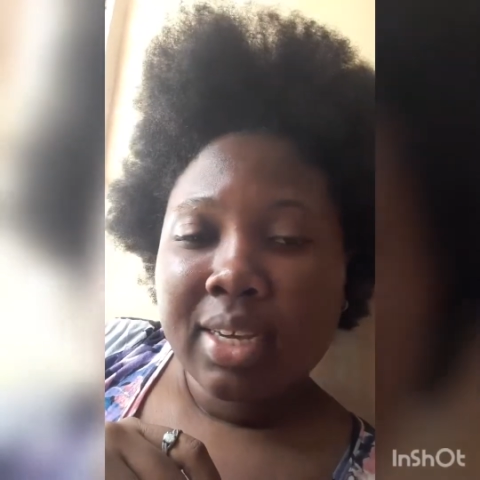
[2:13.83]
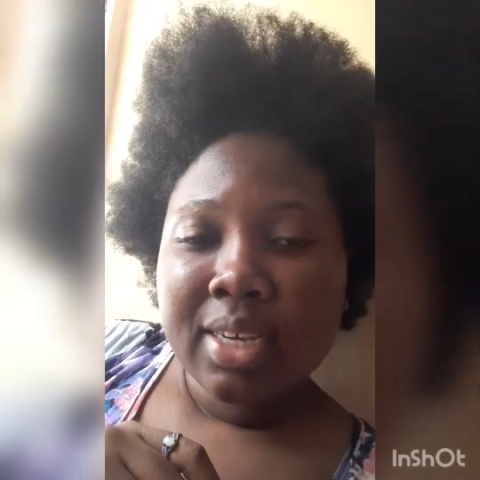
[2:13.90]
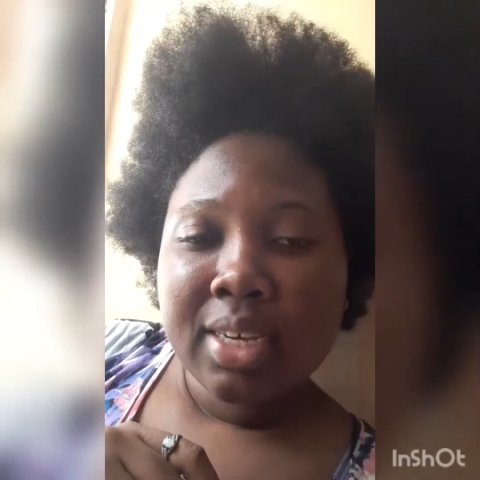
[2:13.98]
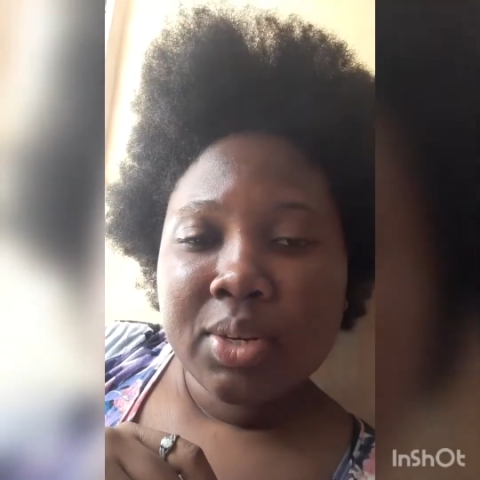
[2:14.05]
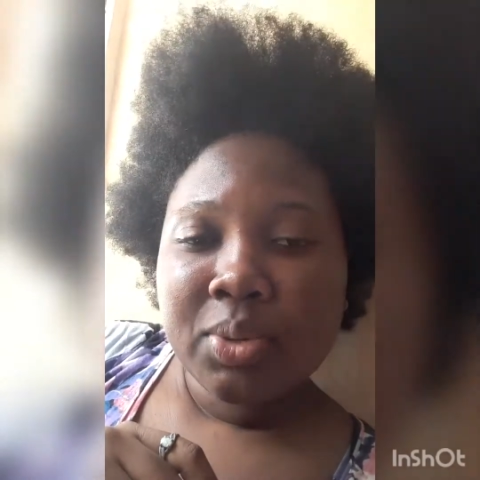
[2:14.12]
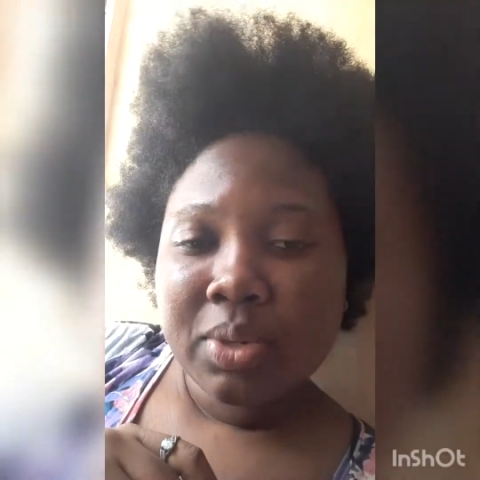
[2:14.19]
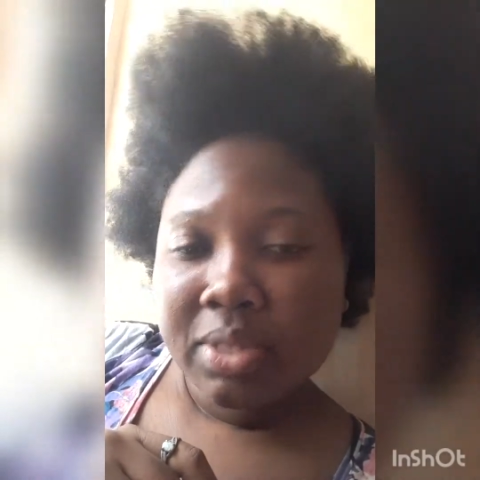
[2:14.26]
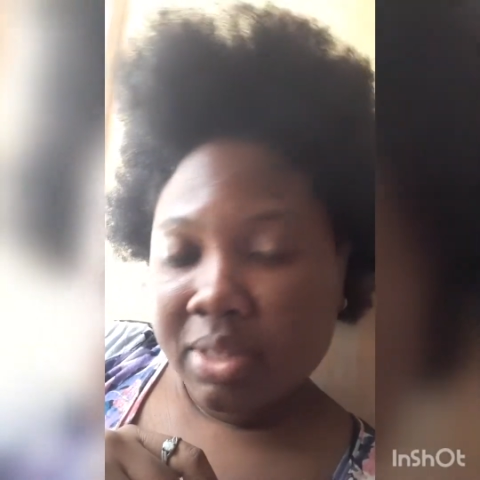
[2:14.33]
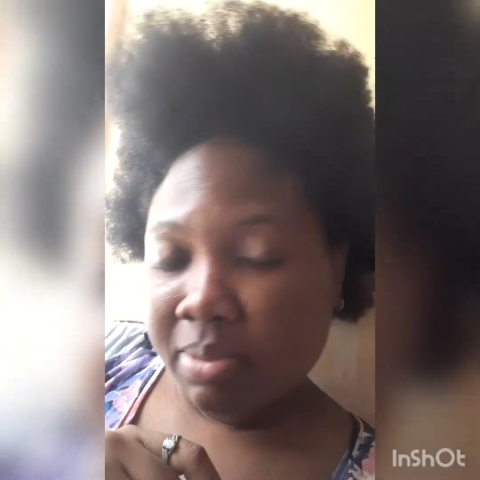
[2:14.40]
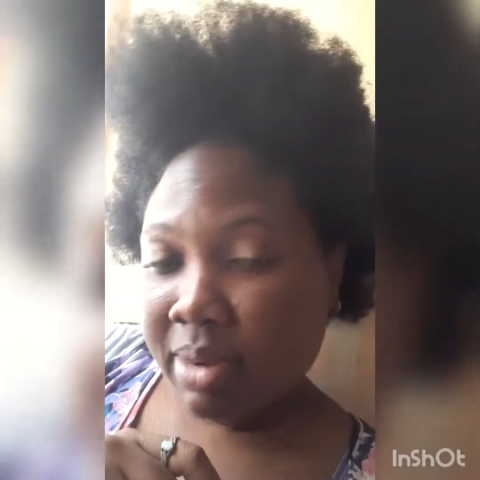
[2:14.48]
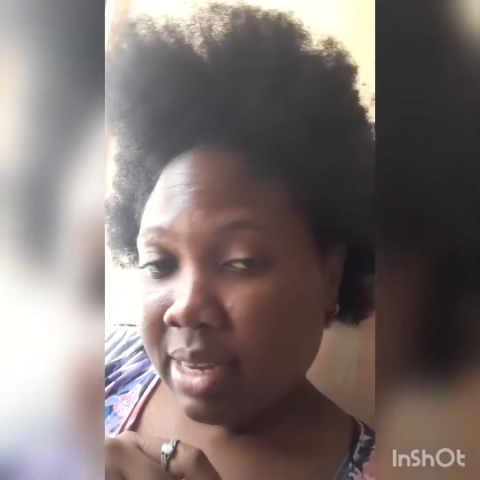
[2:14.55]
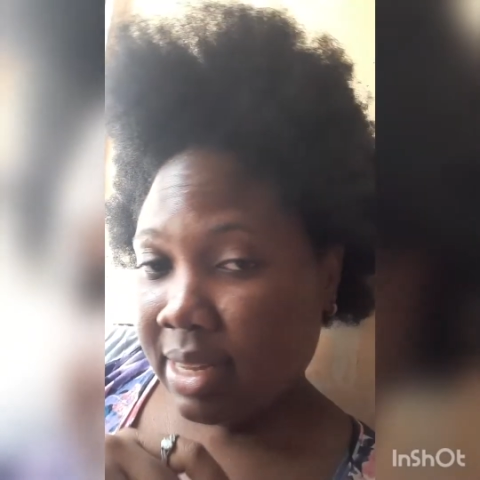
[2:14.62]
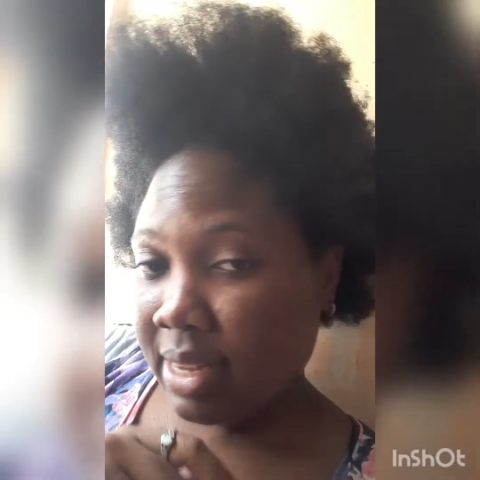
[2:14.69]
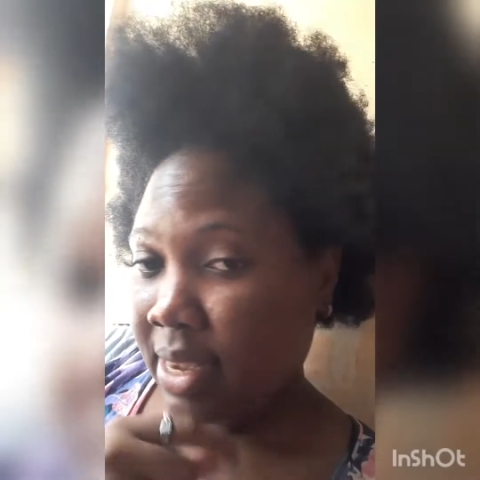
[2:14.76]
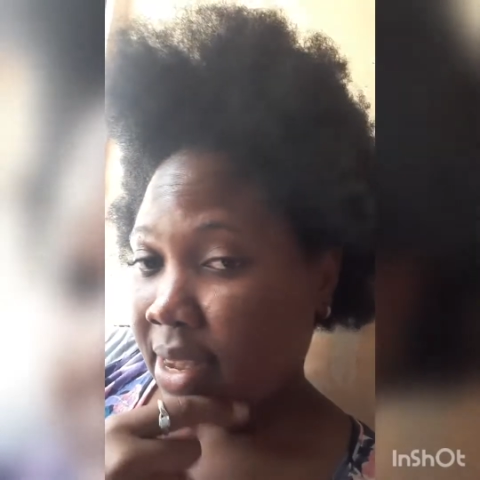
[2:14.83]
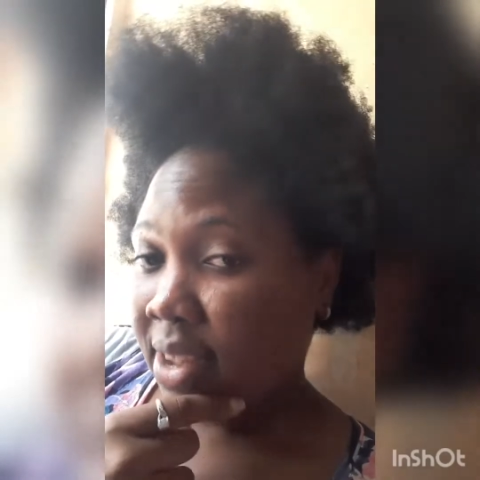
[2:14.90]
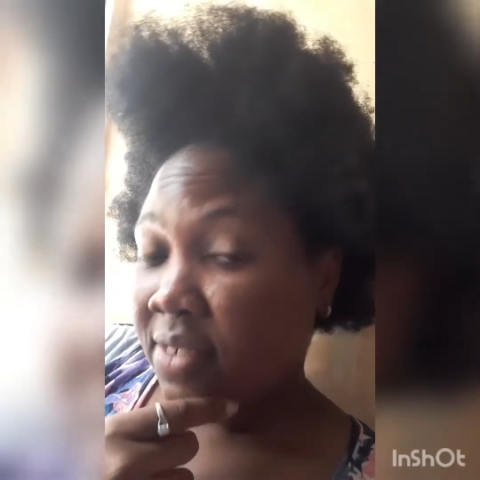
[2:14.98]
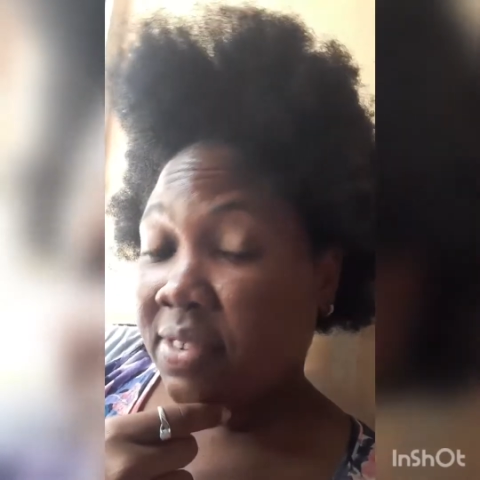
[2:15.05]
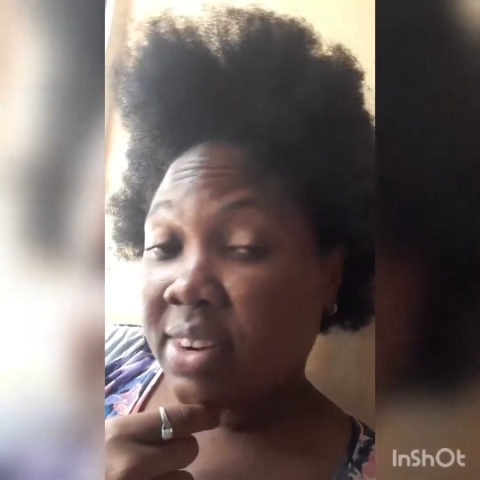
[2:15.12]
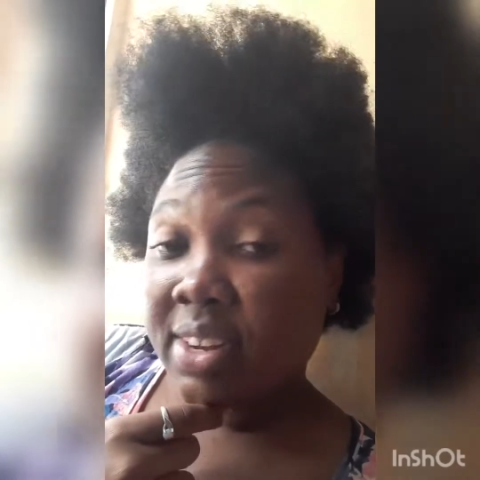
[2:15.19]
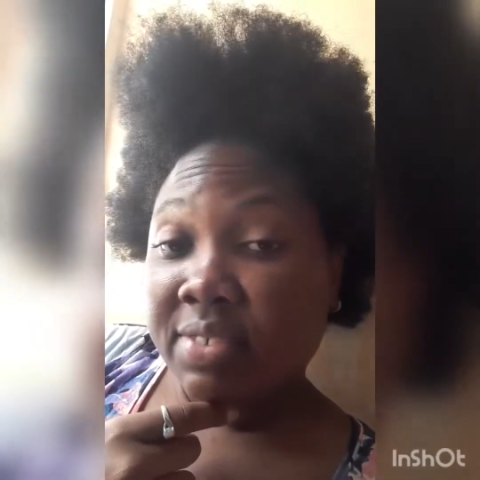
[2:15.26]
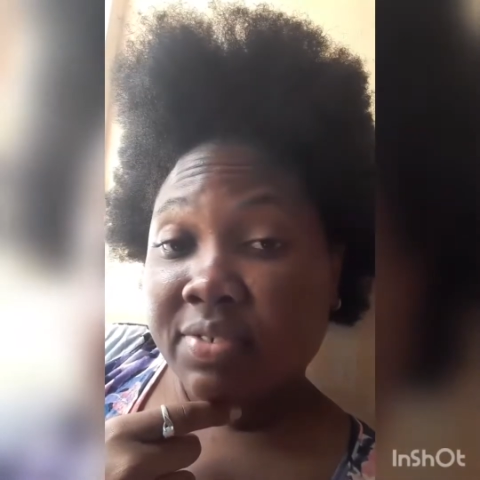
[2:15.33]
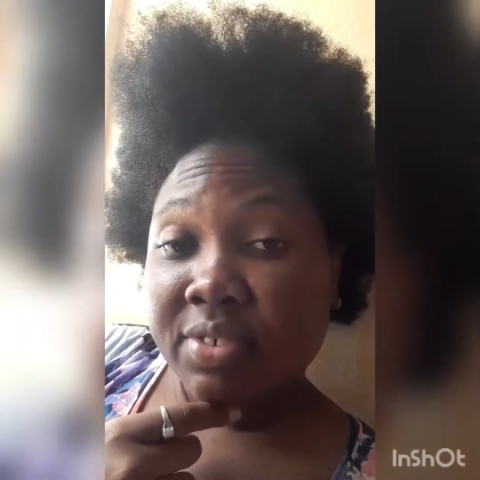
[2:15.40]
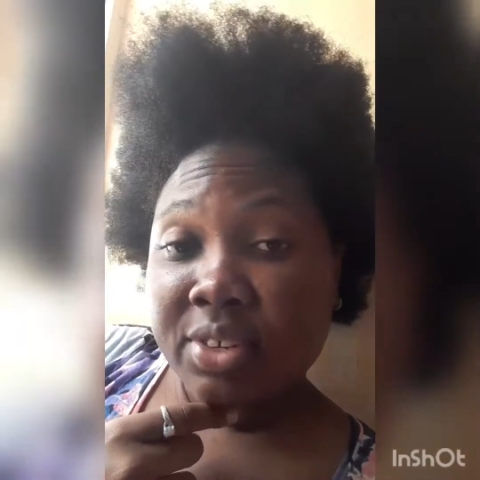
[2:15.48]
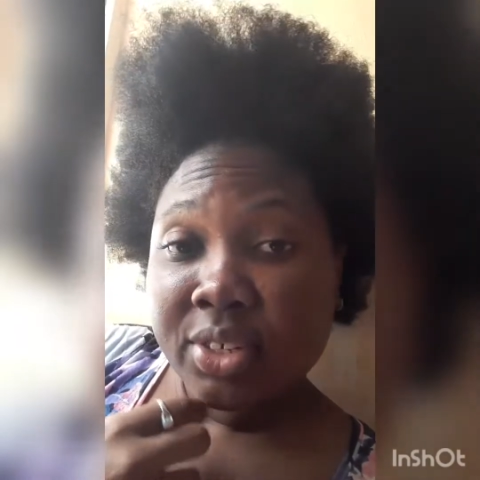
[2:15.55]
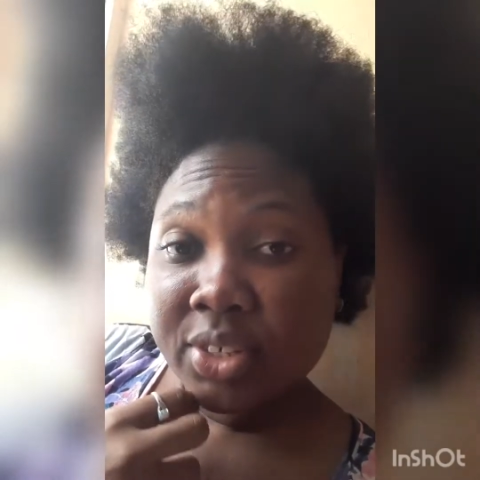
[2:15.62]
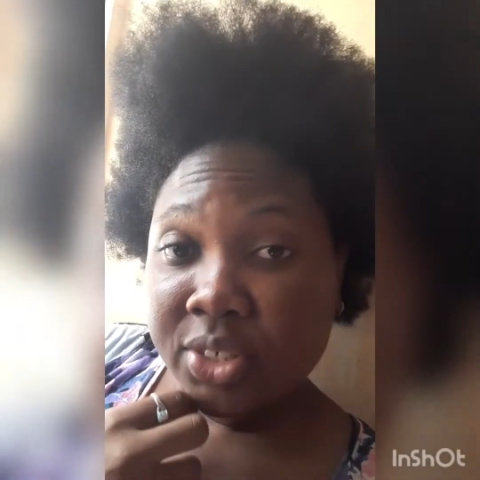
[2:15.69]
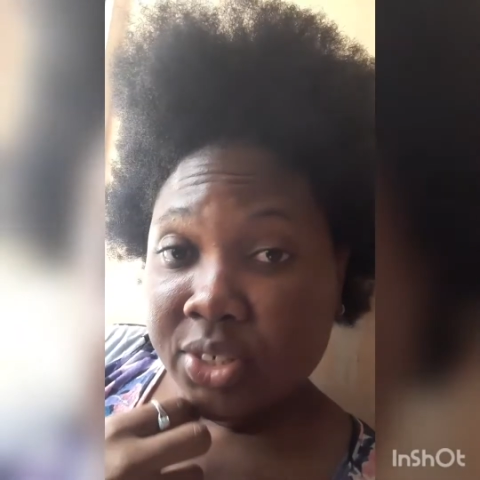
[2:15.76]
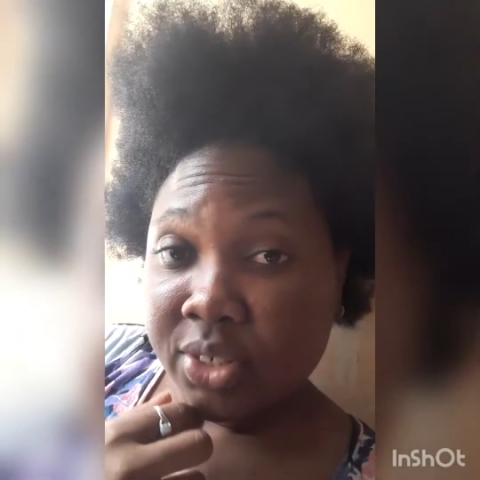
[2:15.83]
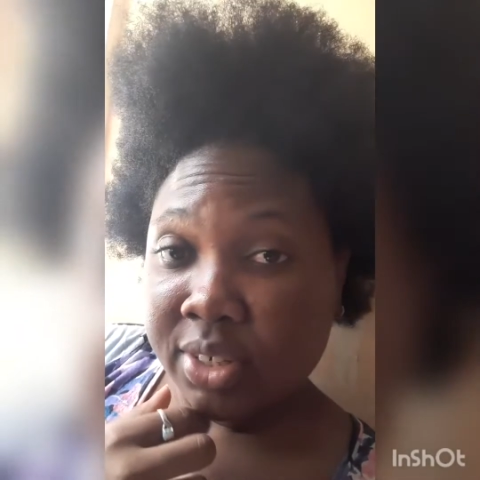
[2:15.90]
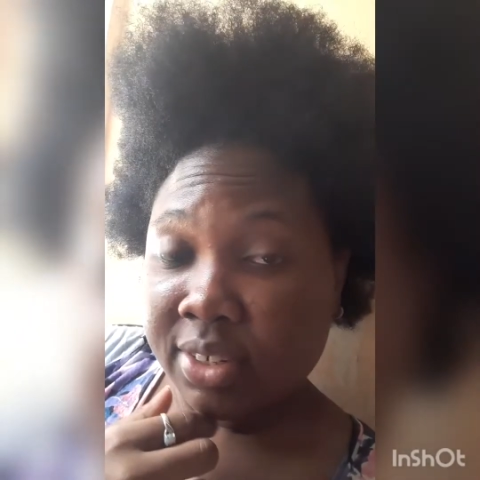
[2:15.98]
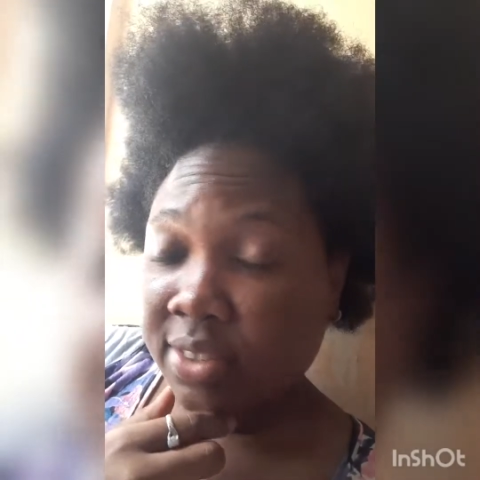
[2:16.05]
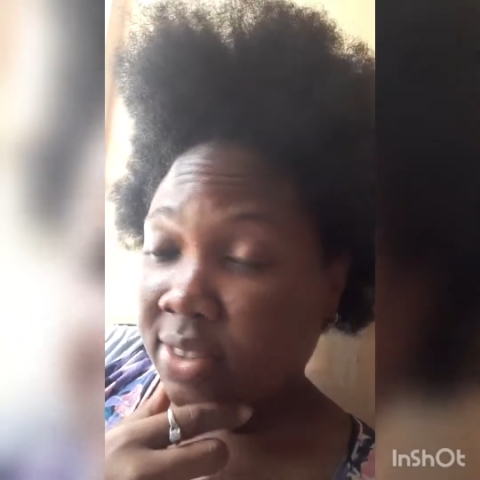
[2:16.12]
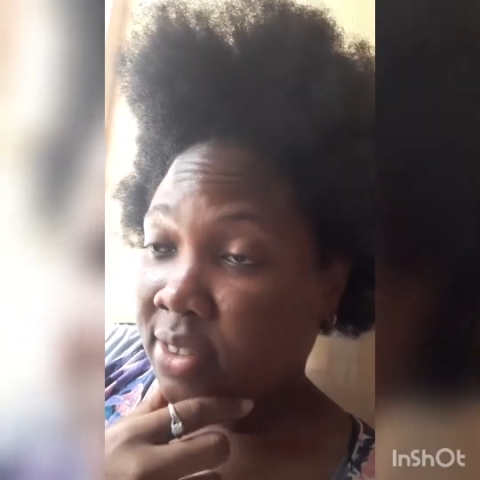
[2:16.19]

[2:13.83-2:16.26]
Sometimes you have to leave country,